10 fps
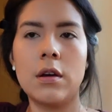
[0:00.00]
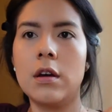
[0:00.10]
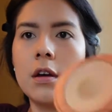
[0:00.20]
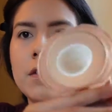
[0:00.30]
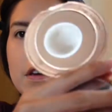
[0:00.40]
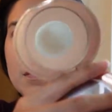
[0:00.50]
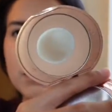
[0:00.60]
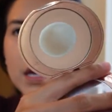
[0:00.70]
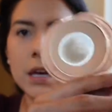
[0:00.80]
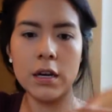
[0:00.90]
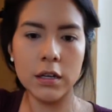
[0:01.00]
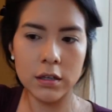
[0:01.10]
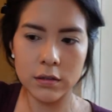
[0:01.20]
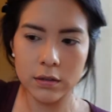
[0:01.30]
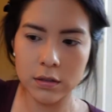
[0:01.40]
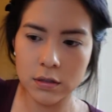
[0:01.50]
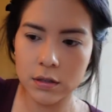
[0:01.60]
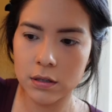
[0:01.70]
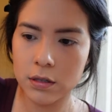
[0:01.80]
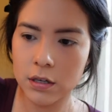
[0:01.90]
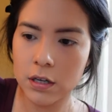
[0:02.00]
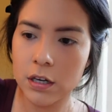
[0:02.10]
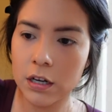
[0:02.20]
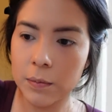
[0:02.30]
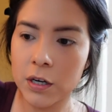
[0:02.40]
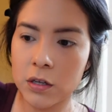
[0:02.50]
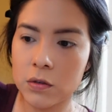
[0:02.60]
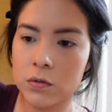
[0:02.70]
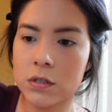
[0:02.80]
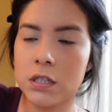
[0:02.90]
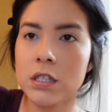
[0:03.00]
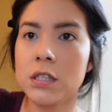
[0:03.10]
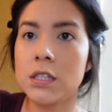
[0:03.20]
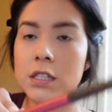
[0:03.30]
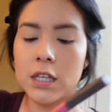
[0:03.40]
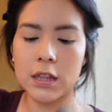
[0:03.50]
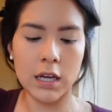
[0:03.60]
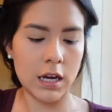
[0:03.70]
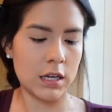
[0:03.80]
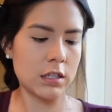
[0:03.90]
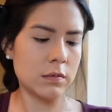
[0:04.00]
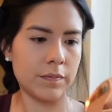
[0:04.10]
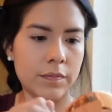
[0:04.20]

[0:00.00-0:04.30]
of Hit Pan. I'm going to use this to set the eyes.